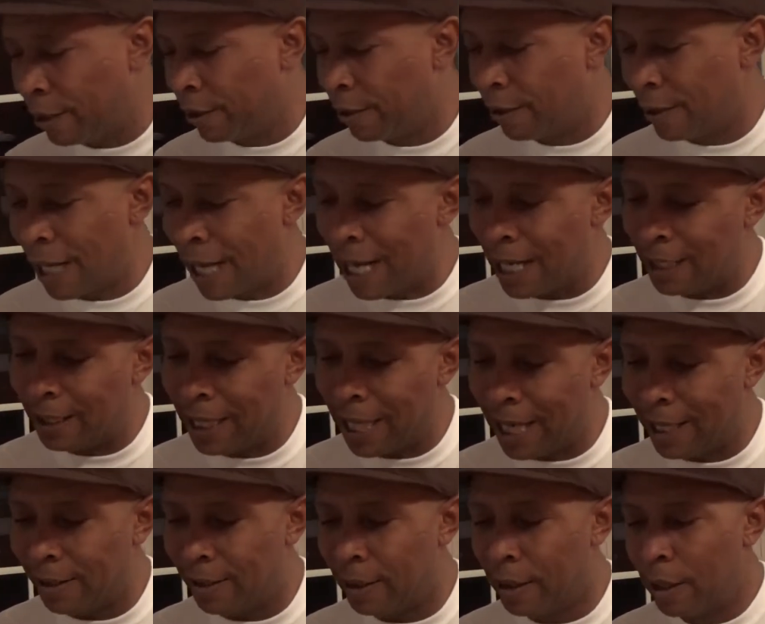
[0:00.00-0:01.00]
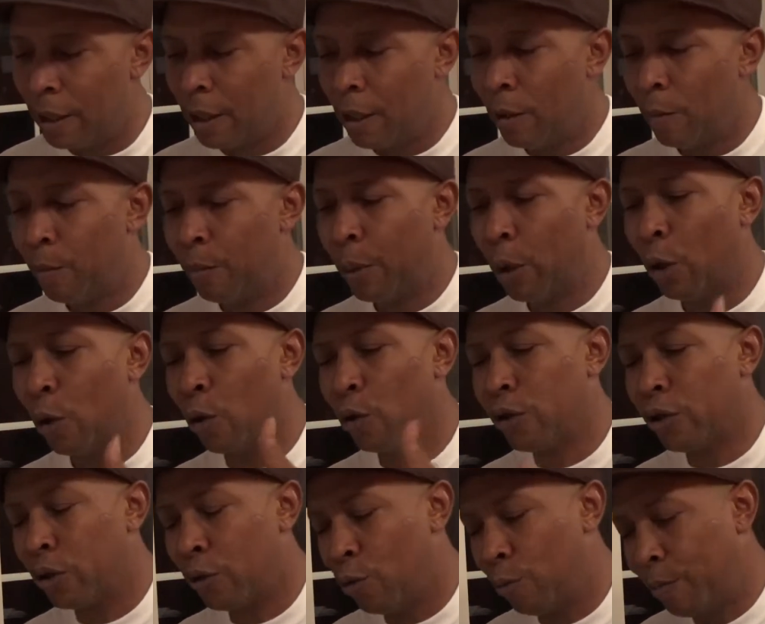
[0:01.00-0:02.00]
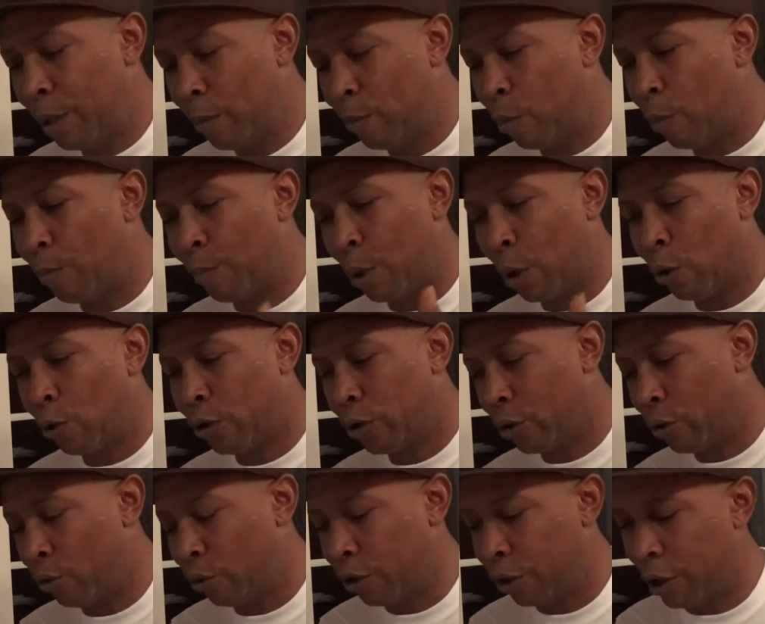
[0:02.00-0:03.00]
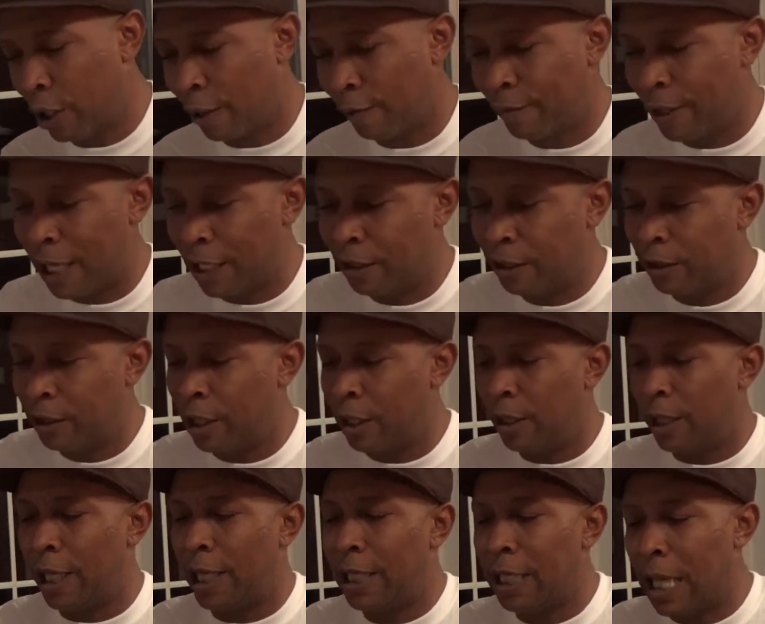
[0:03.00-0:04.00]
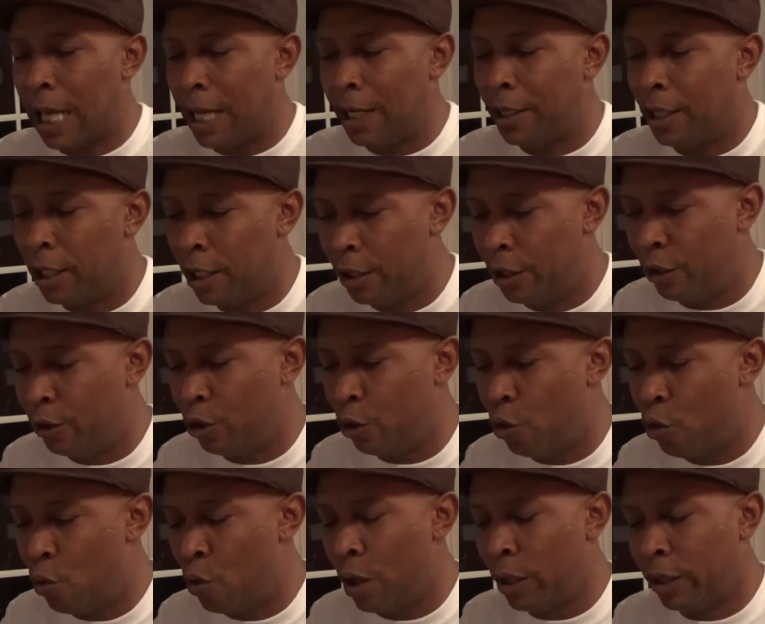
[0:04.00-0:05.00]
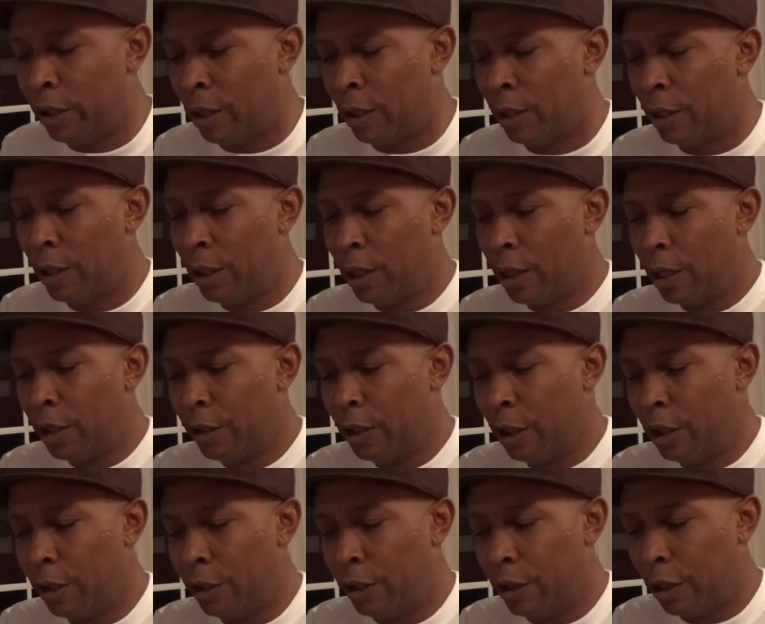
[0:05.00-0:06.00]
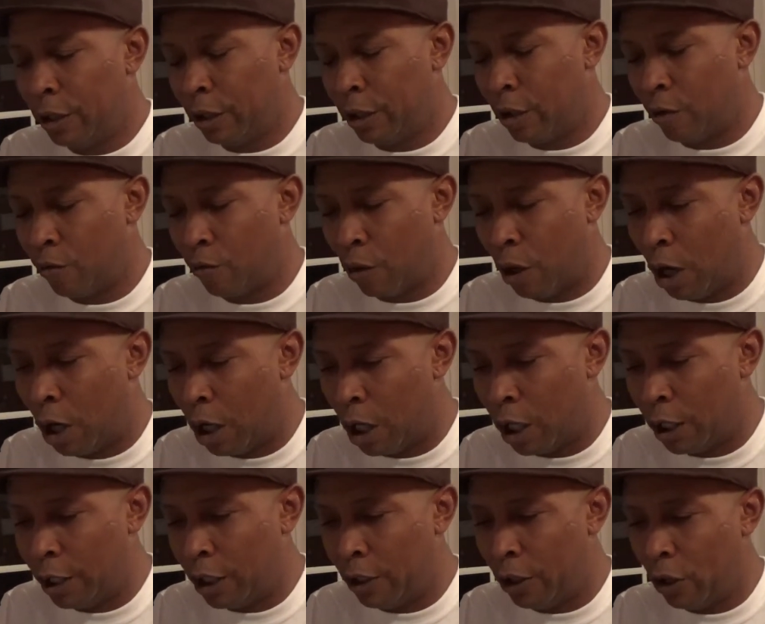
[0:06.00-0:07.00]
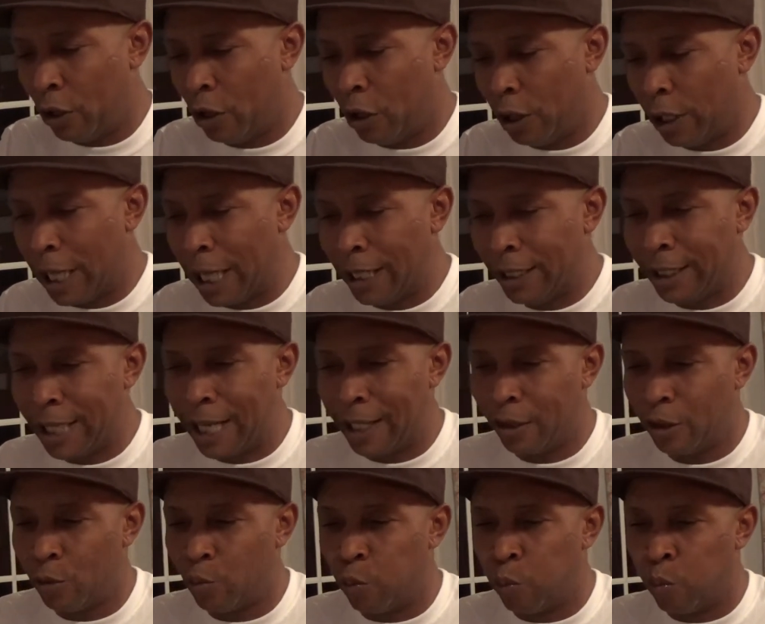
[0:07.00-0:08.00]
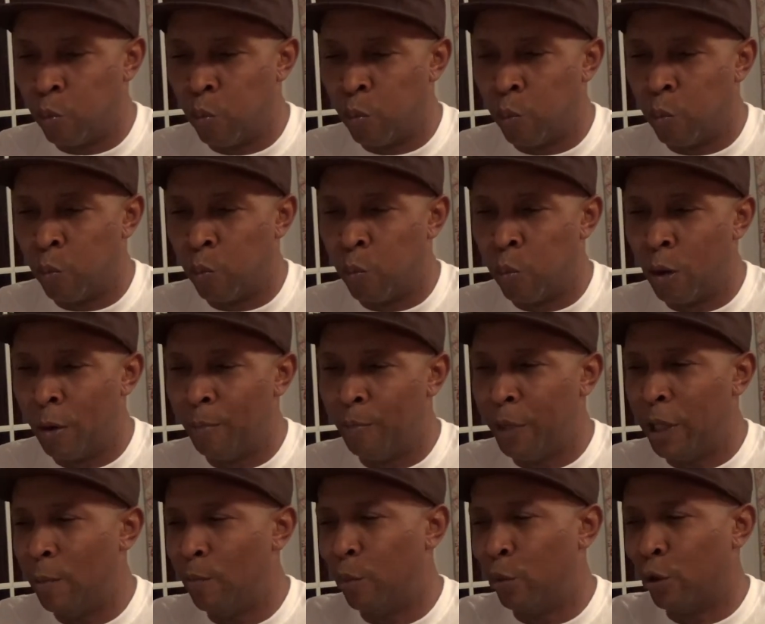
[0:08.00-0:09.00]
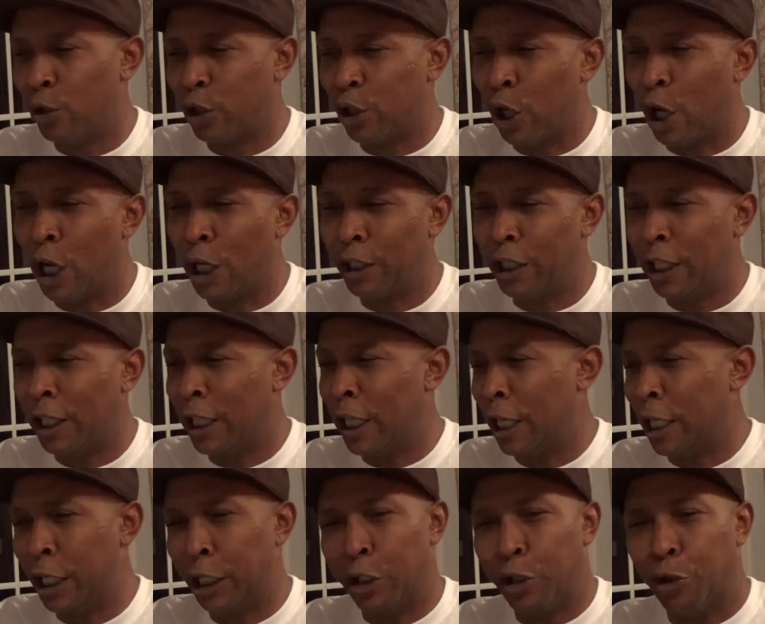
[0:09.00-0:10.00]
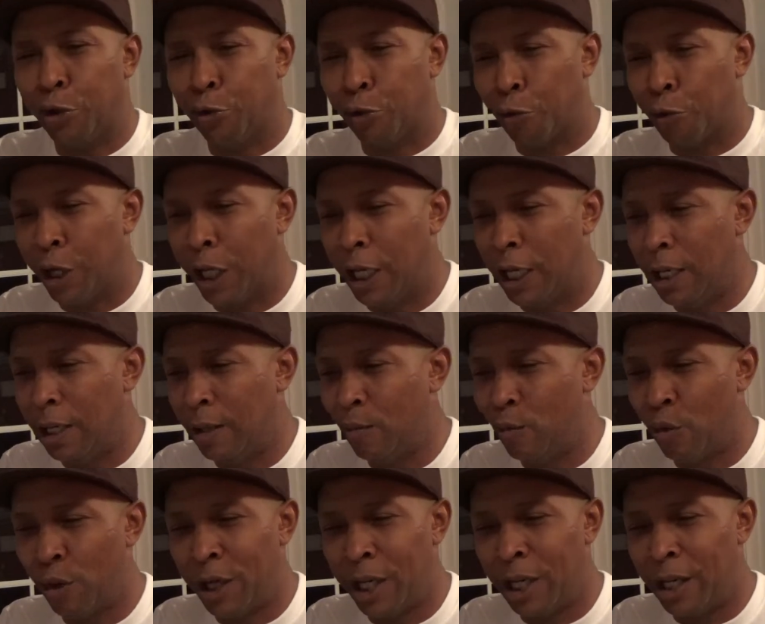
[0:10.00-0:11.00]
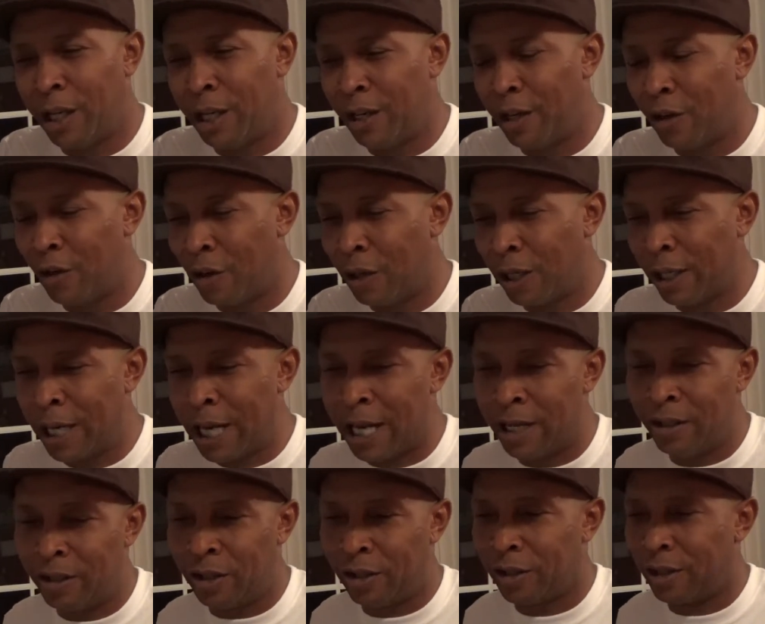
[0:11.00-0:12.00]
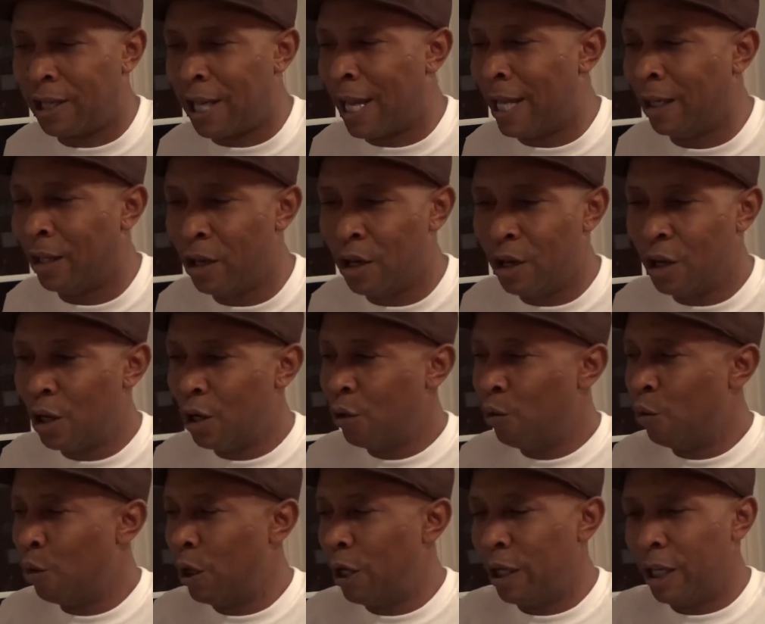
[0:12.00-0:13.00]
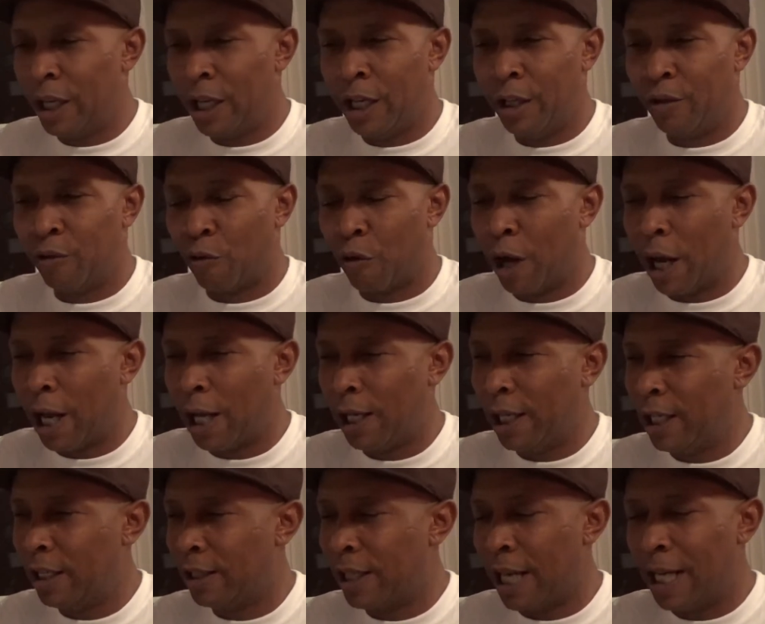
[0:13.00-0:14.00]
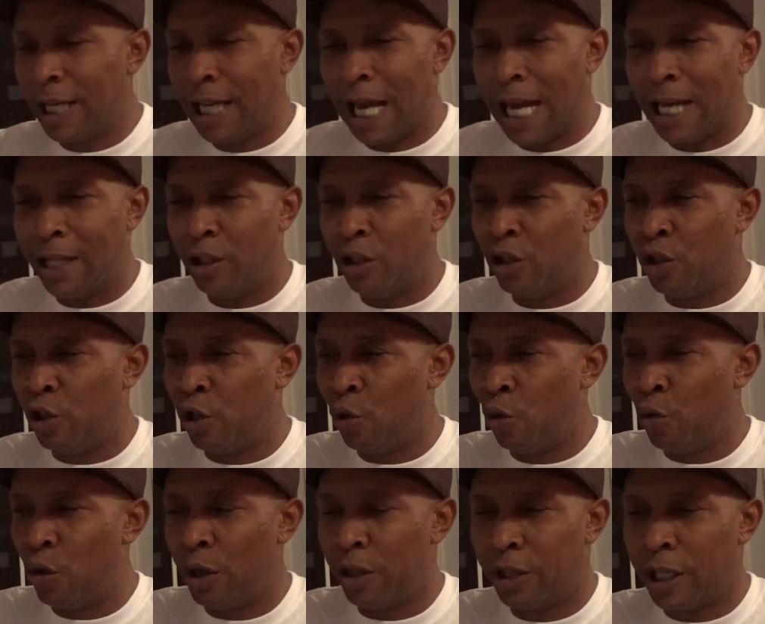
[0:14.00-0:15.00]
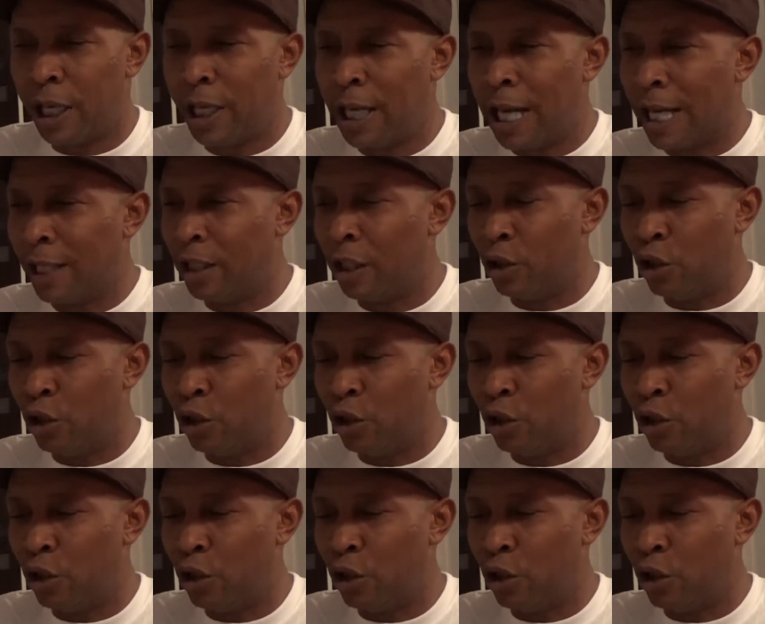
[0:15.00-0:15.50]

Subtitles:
the side, that's personal stuff. That still ain't got nothing to do with the Quran and all that. That's when people start to get extreme with it and all of that. Just like with Israelis. They got Jewish. They got the